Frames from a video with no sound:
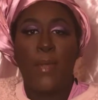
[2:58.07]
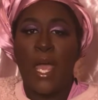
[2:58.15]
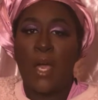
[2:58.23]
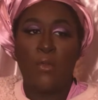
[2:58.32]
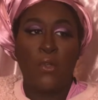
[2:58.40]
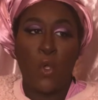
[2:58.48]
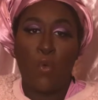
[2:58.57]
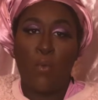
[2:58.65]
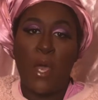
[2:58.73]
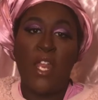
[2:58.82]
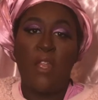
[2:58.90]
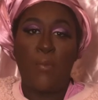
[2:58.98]
I don't know
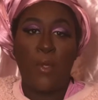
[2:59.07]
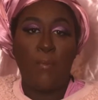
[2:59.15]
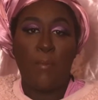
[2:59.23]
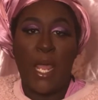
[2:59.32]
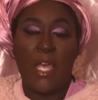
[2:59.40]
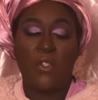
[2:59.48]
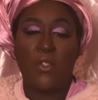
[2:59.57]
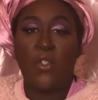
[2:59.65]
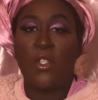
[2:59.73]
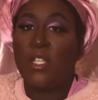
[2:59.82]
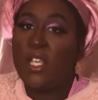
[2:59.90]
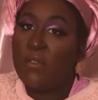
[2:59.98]
why they put Master
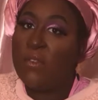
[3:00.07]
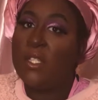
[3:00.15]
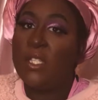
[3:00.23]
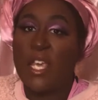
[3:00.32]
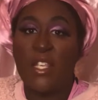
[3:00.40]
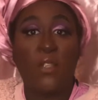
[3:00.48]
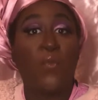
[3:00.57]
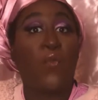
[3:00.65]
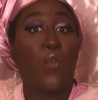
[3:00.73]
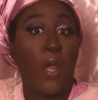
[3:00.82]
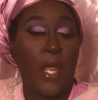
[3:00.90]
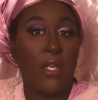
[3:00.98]
Stevens as a
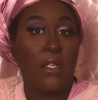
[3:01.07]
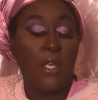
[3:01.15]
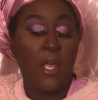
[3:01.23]
friend.